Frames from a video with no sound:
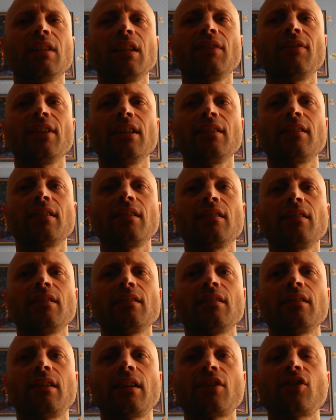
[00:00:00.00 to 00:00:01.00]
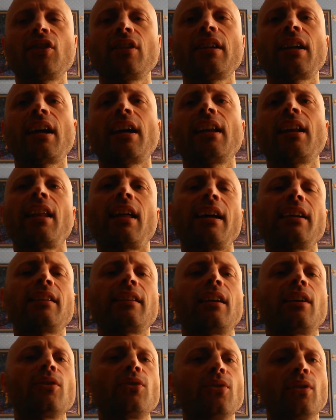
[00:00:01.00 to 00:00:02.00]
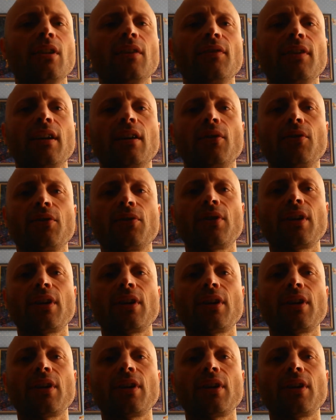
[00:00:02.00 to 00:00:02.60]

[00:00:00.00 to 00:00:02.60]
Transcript: live in Italy. Actually, I like now to live now in